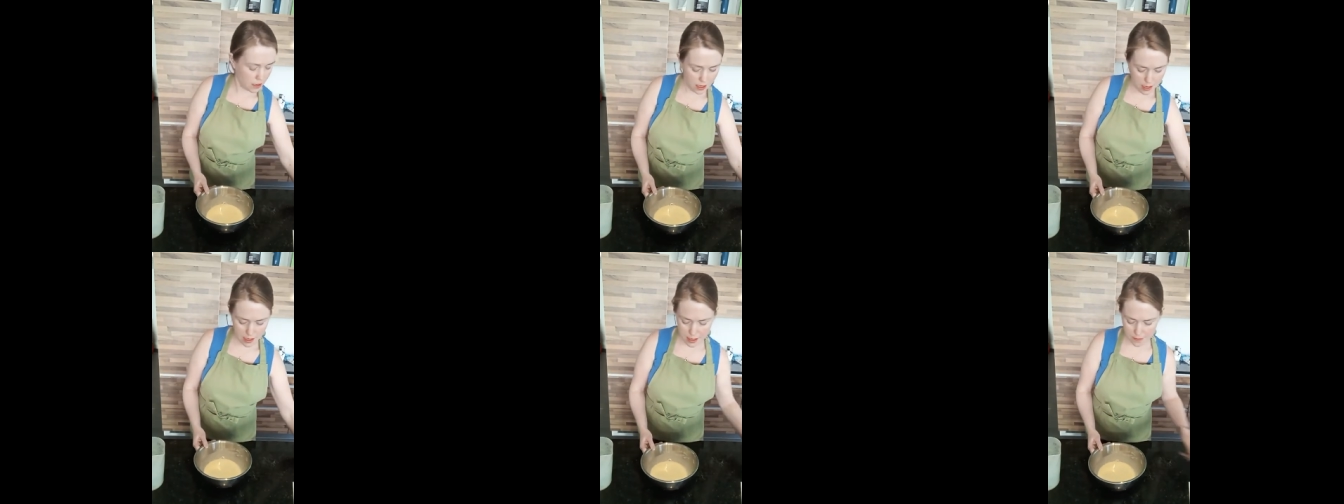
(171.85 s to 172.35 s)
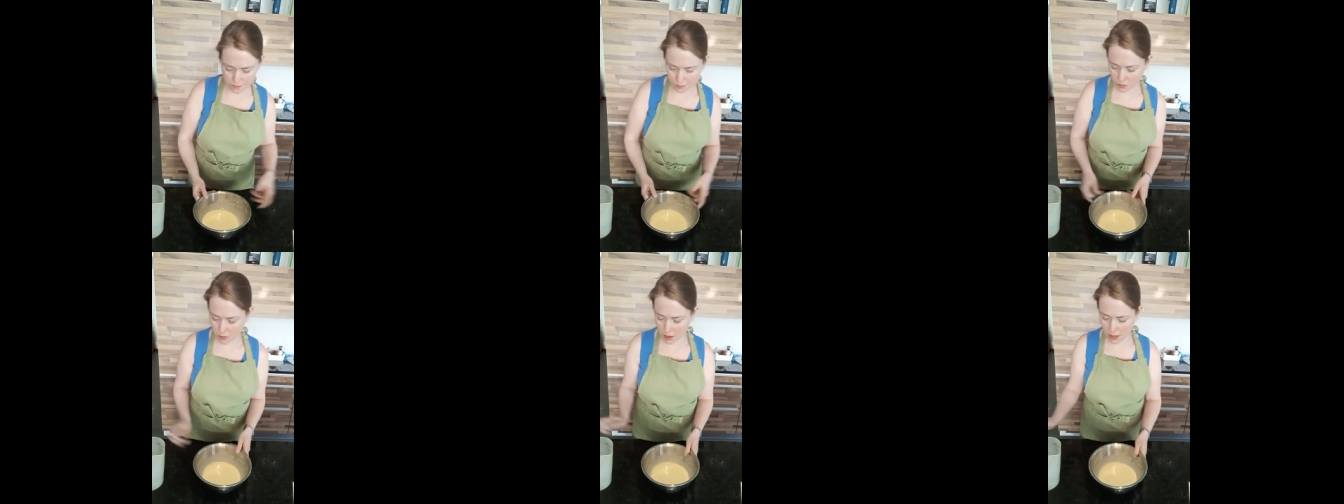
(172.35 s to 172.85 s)
Um,
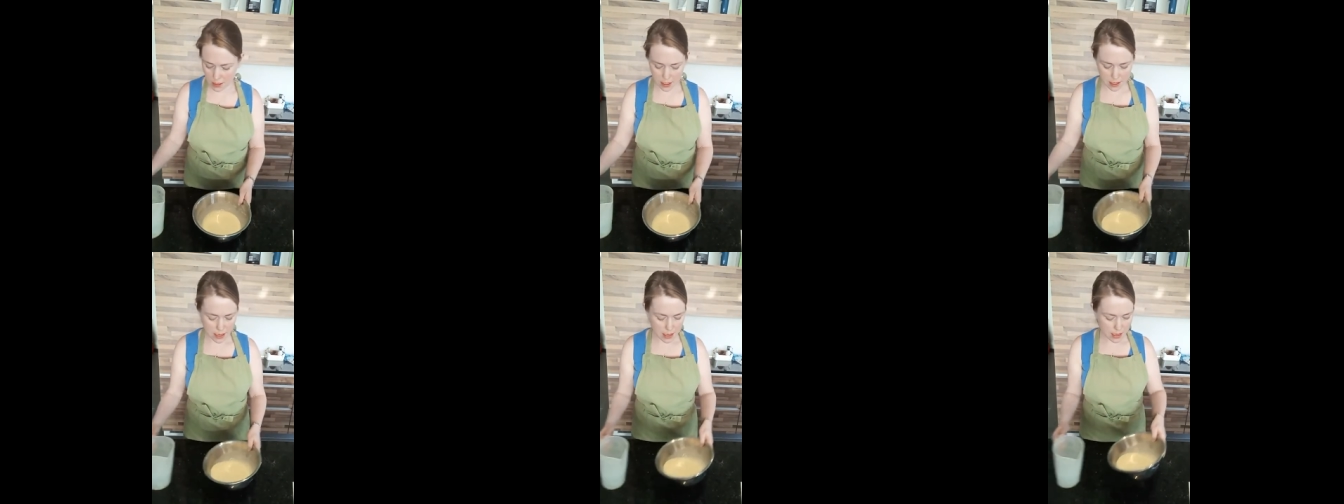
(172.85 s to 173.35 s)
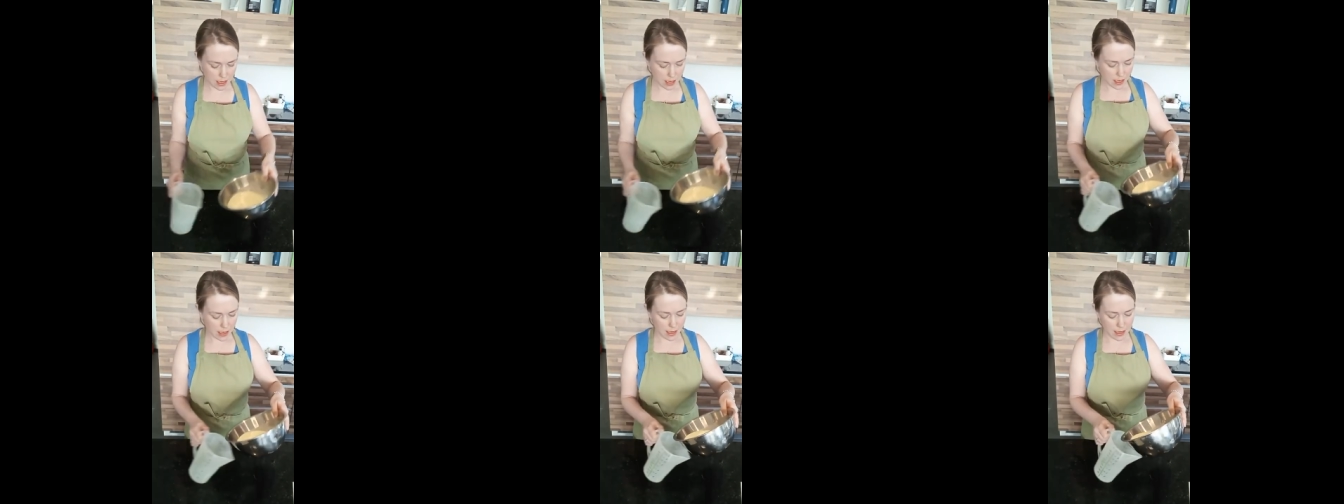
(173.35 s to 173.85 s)

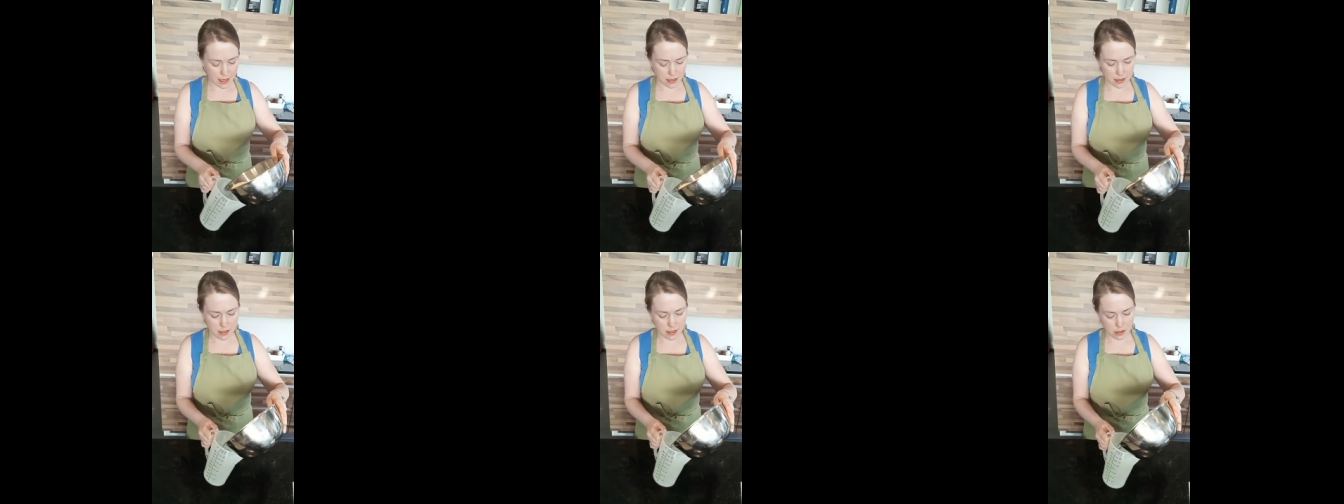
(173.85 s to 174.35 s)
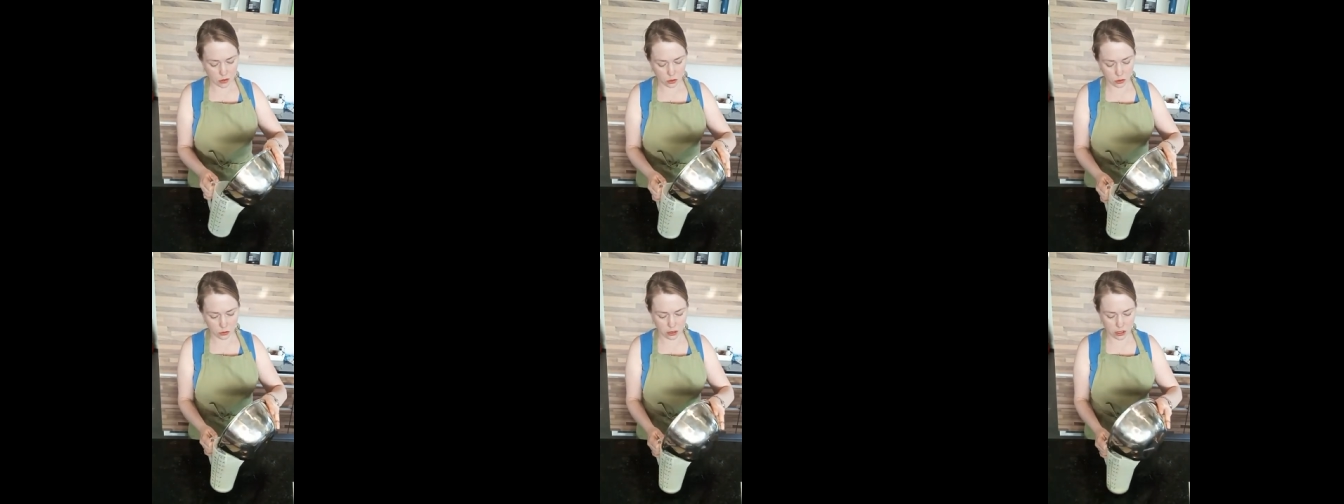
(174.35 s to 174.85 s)
it
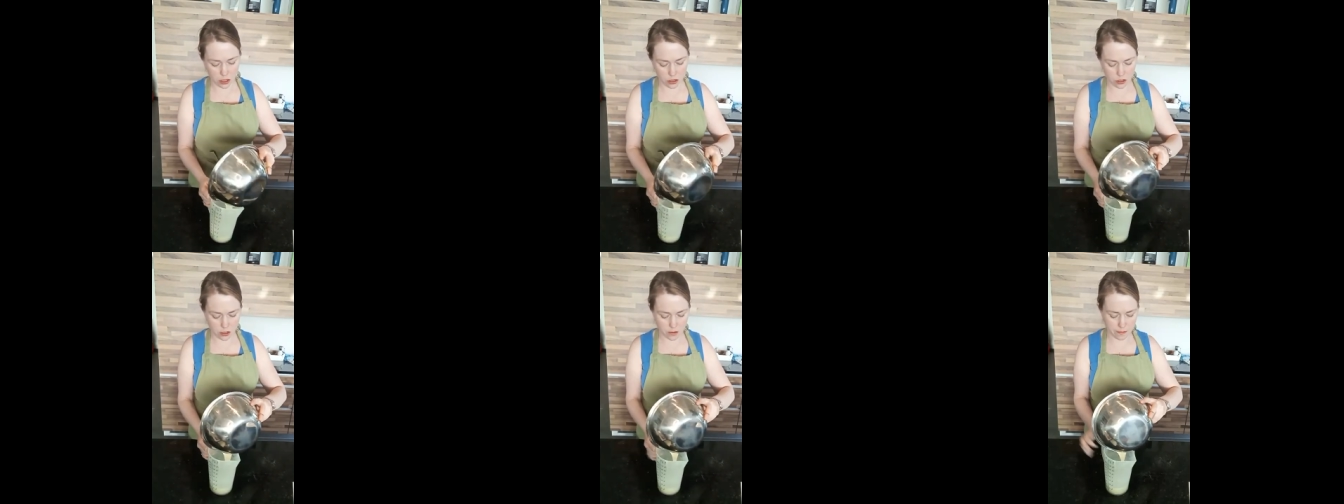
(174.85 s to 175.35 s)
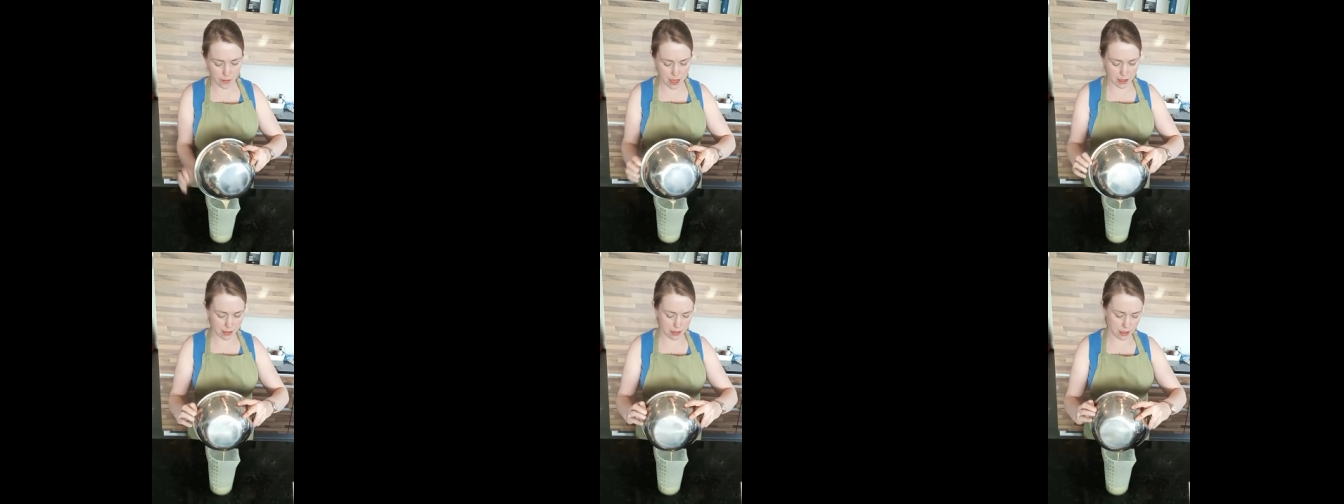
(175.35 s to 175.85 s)
also, you can
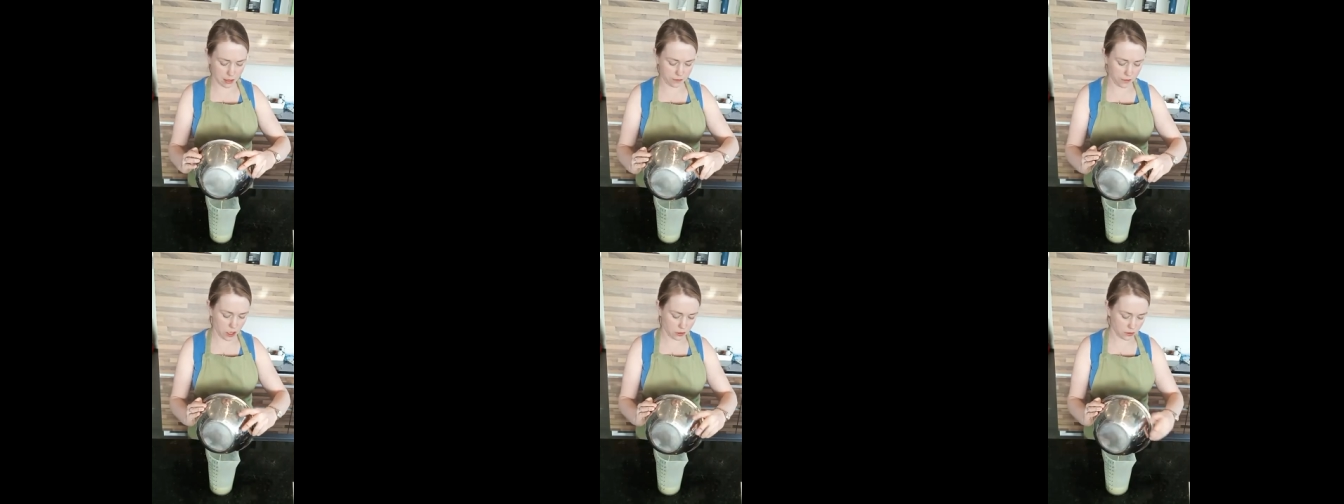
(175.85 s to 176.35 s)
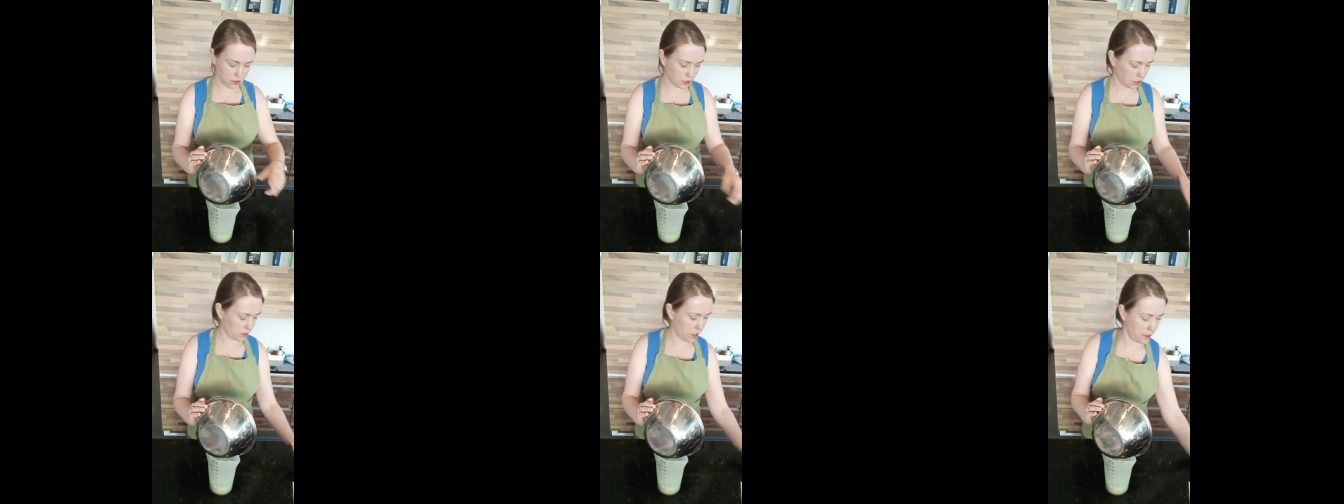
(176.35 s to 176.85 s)
make this in advance.
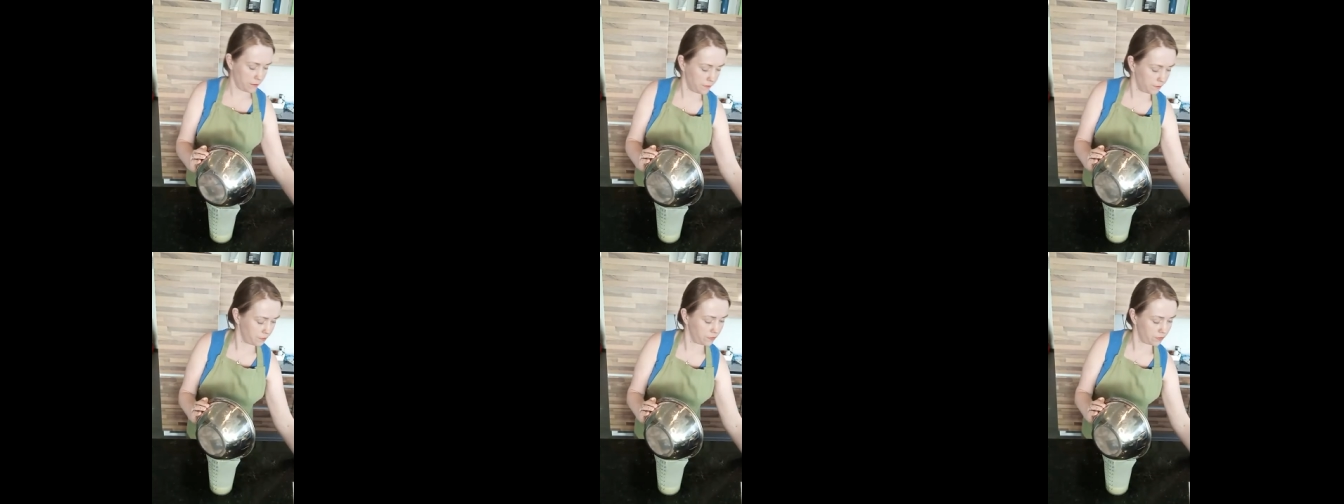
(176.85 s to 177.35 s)
So I'm,